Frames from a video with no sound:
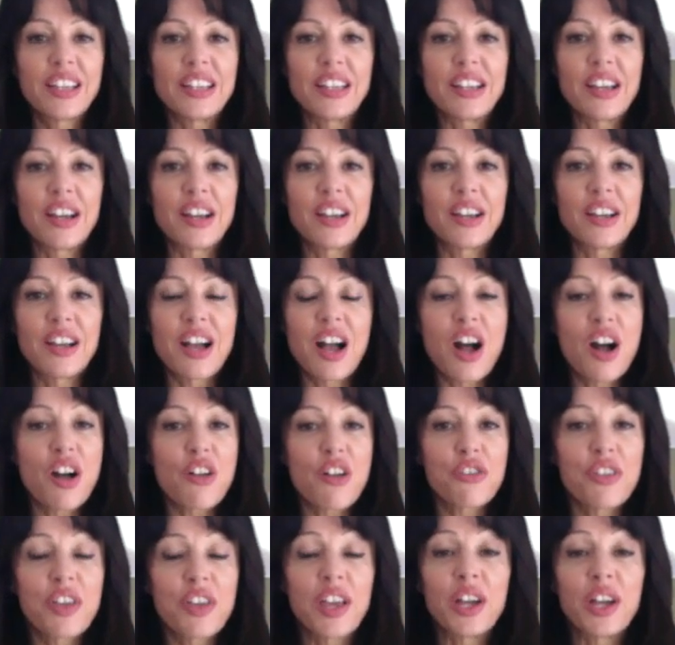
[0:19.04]

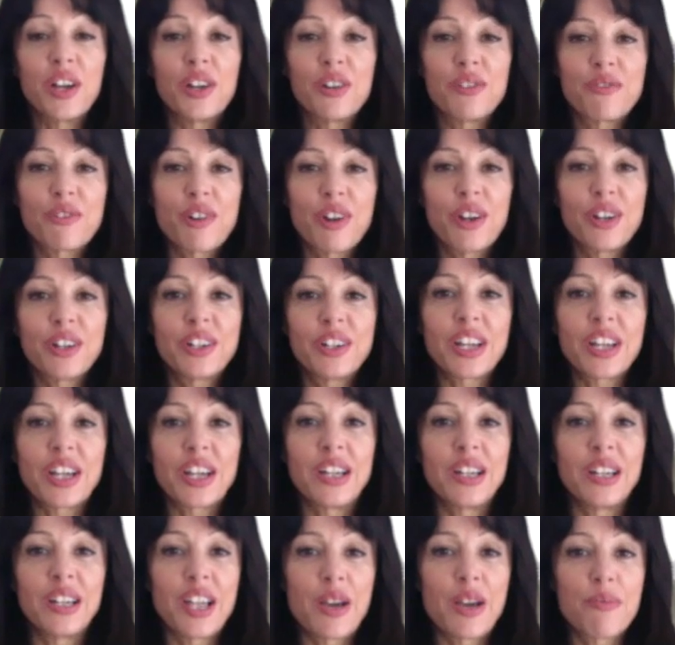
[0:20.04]
Arthur Elrod
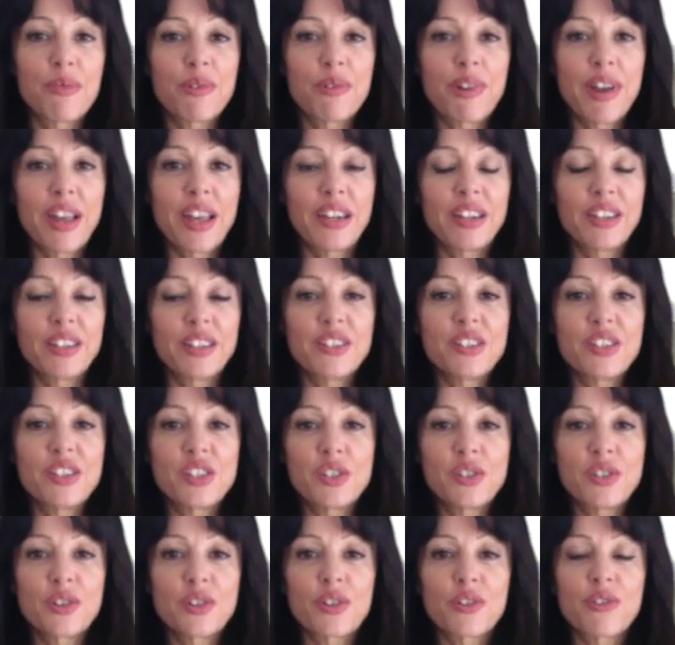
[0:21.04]
collaborated
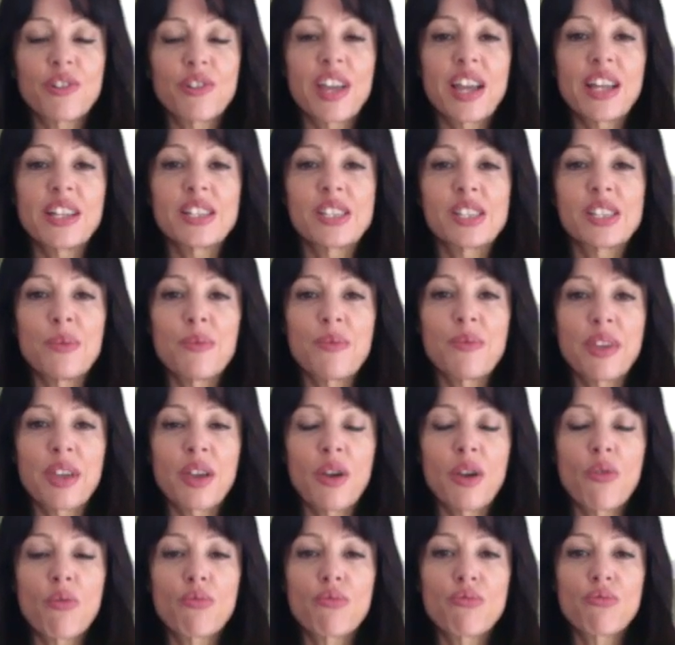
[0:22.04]
to create something
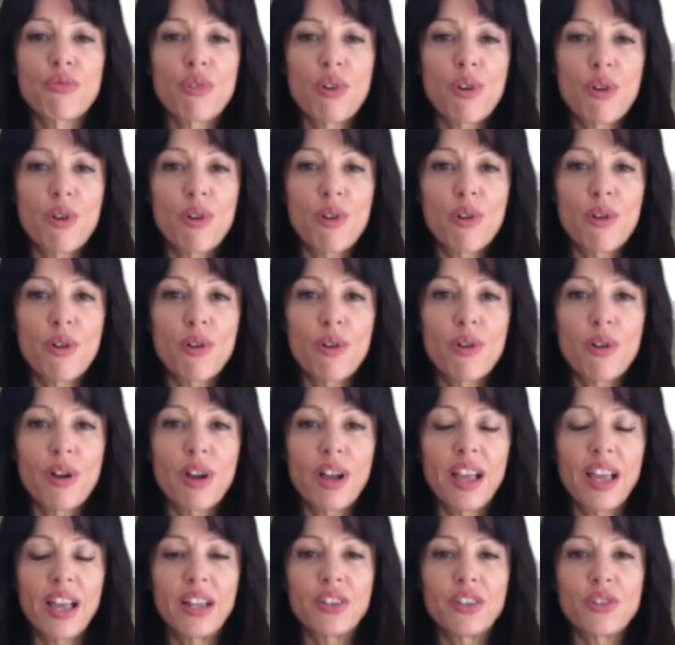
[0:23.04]
raw
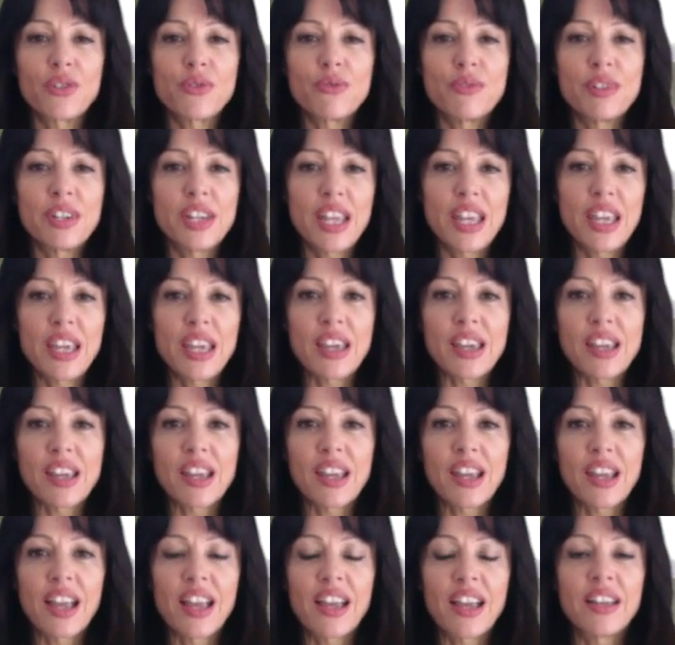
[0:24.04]
and unique
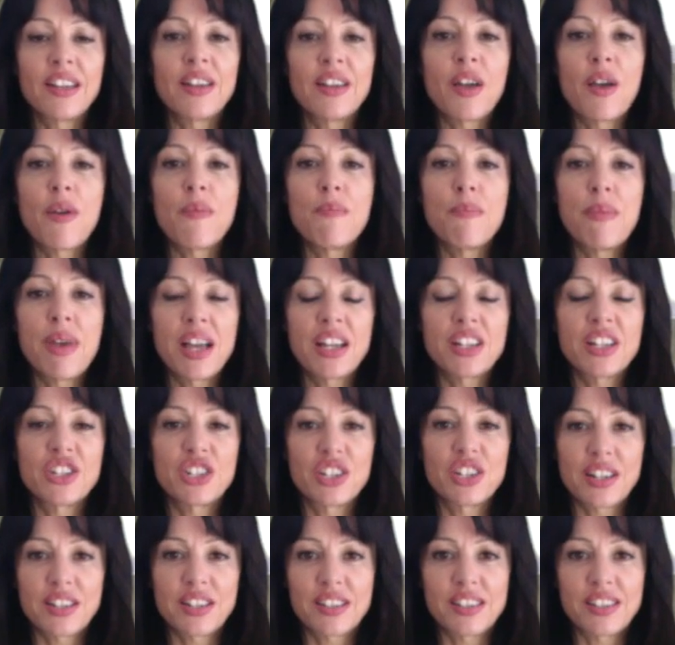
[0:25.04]
and
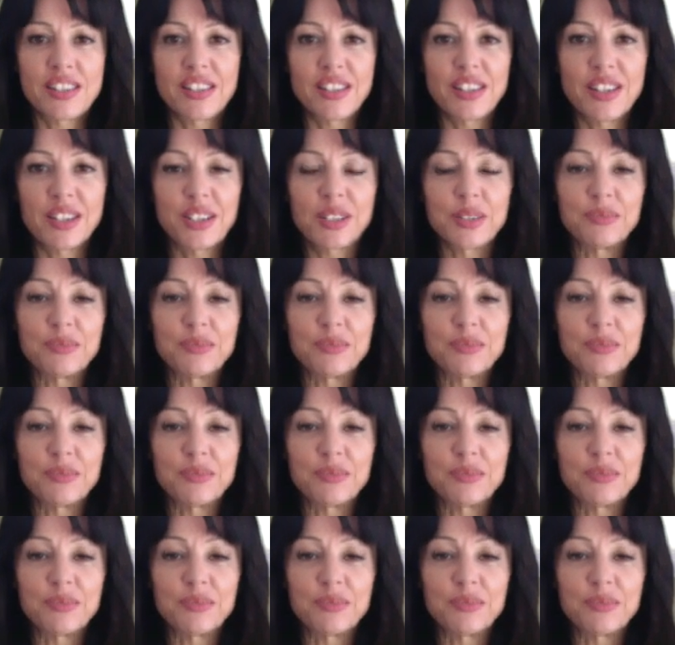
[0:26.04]
majestic.